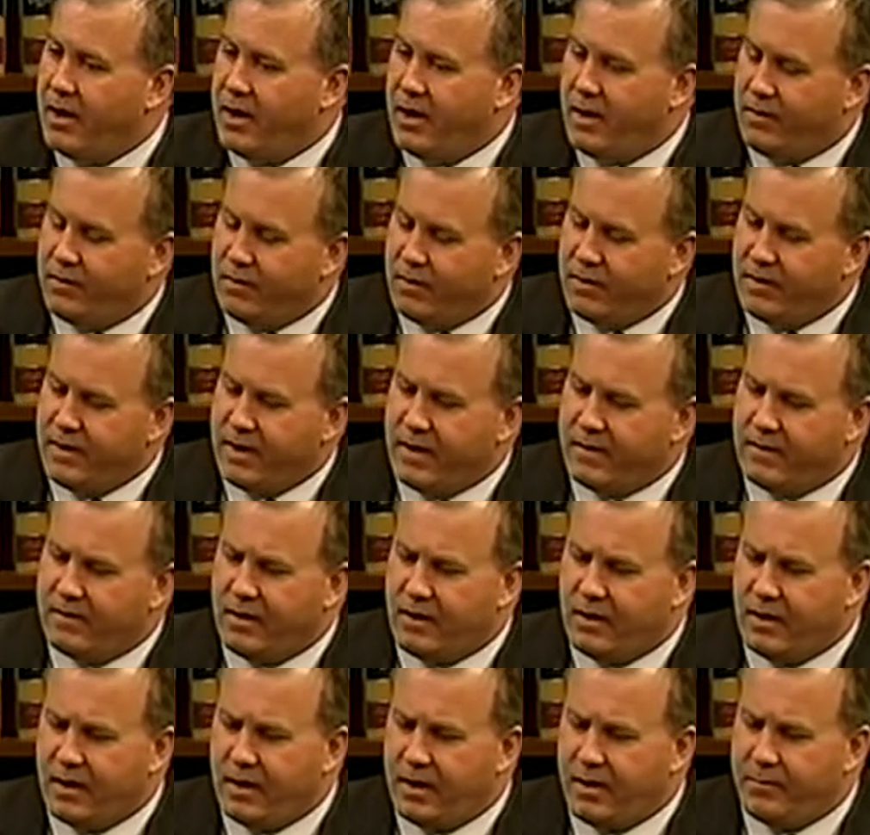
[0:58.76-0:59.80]
And during that
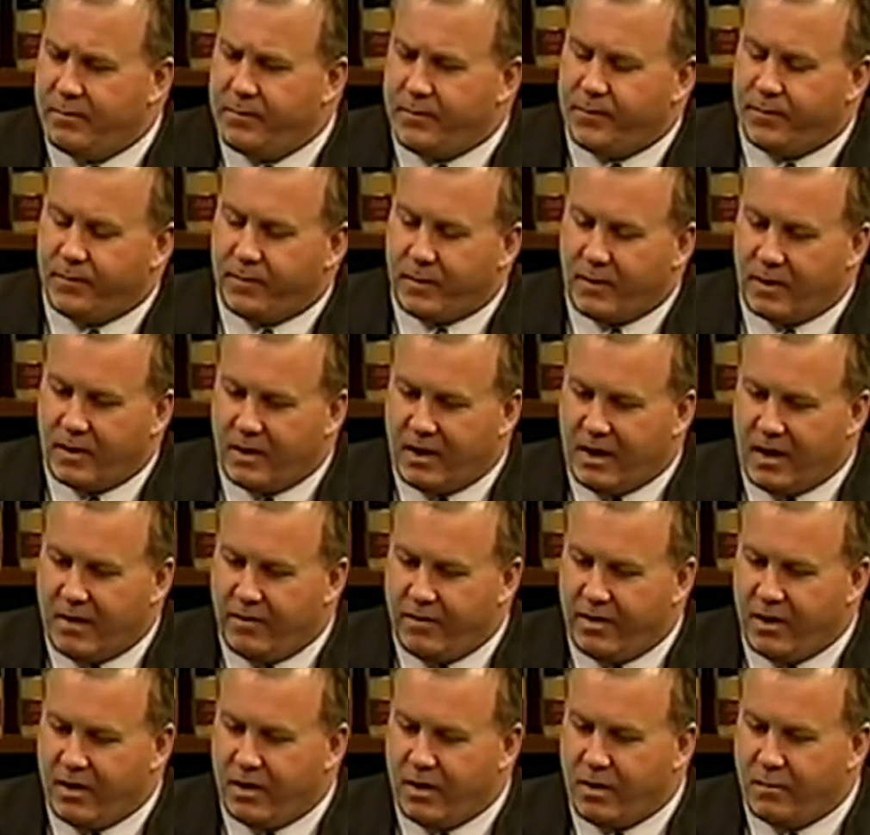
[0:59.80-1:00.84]
time, I've
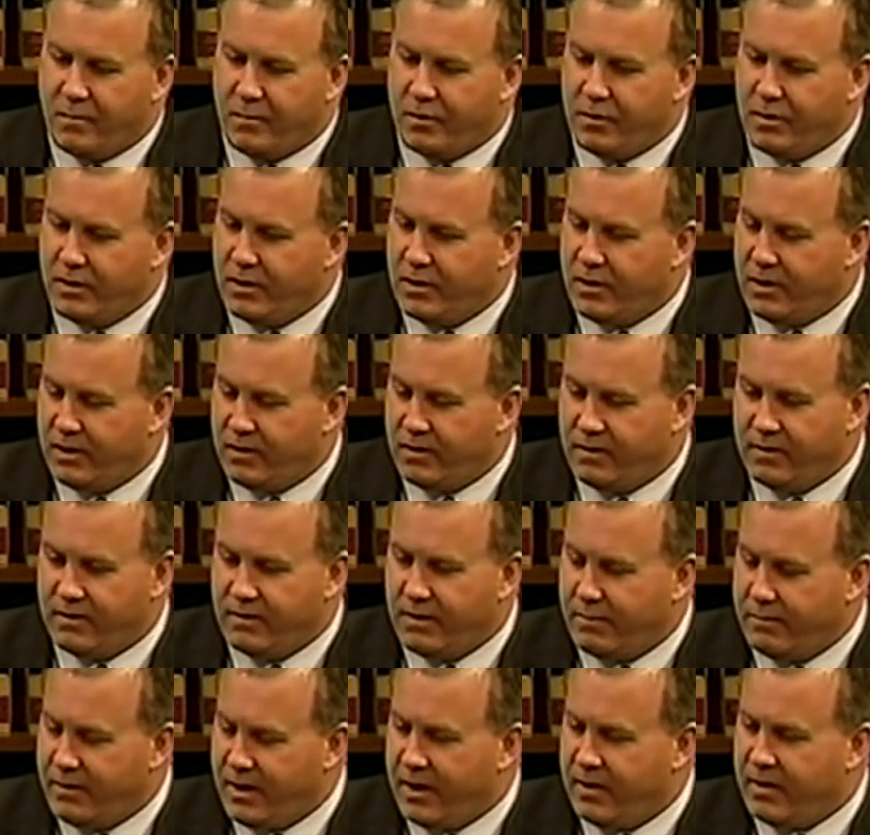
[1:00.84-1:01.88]
had an opportunity to
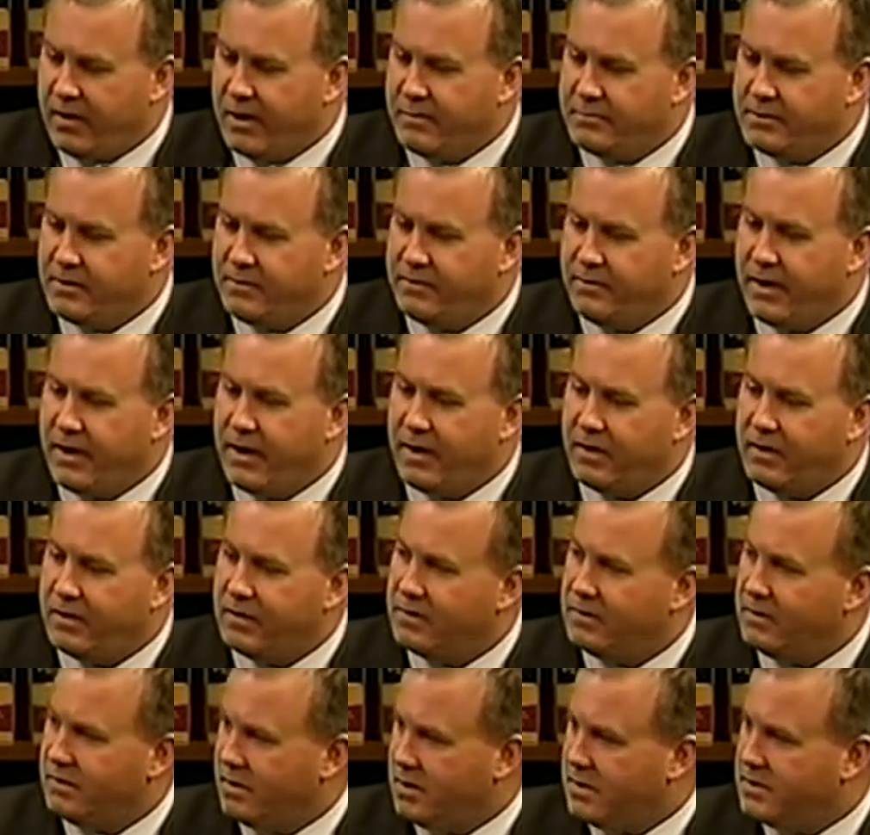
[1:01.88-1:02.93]
sit many times in Vegas,
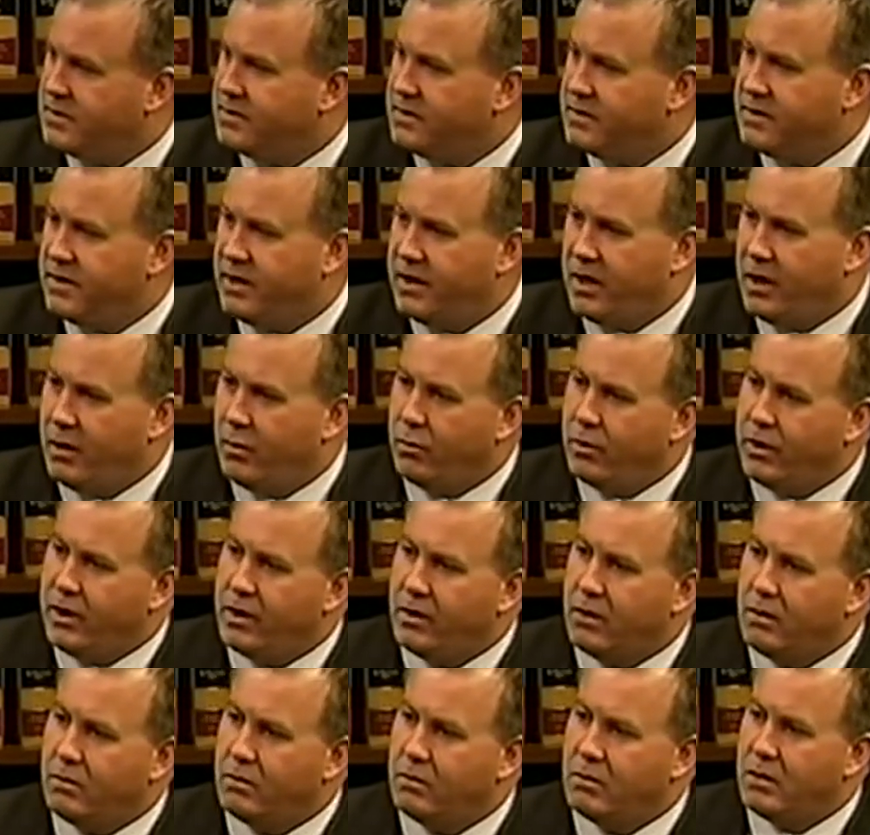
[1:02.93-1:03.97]
Carson City,
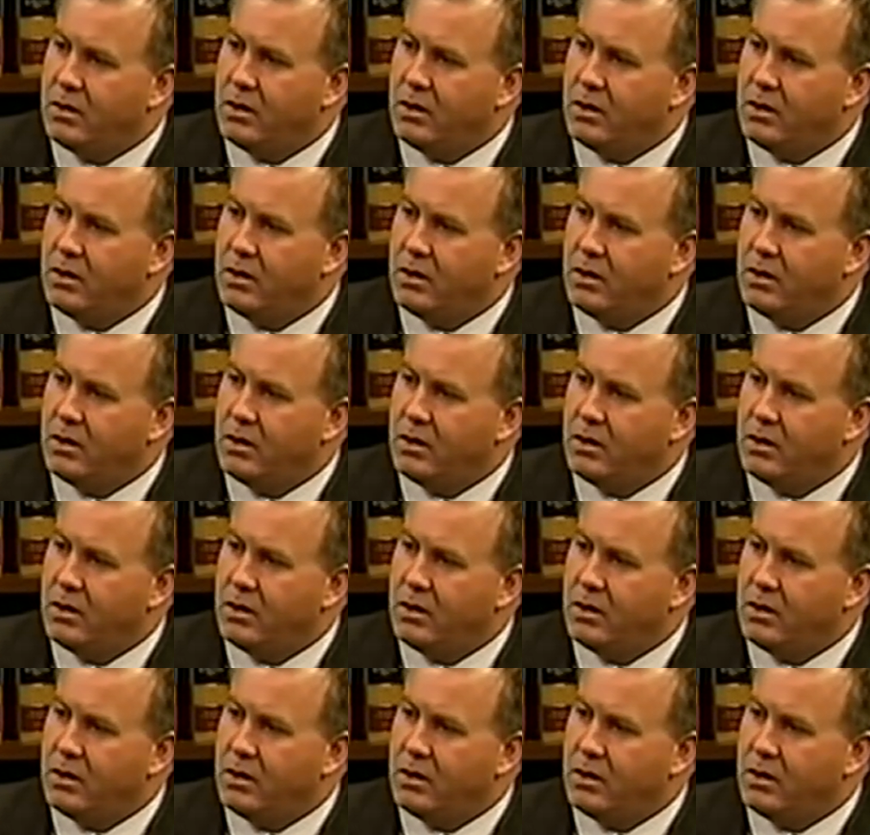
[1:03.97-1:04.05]
Reno,